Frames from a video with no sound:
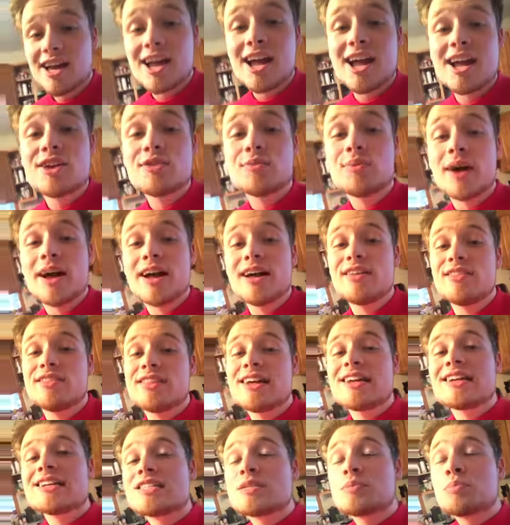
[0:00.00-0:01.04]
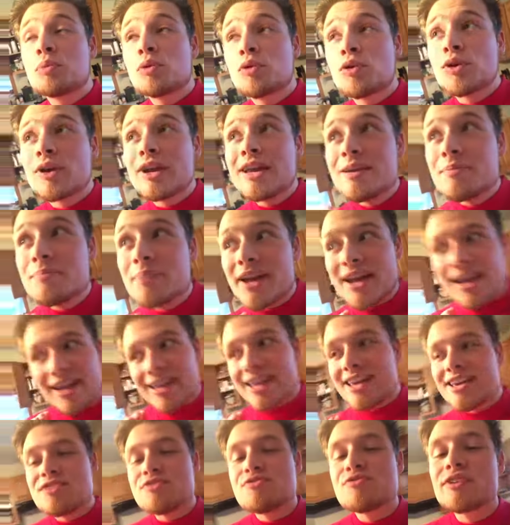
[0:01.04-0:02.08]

And while that is pre-baking,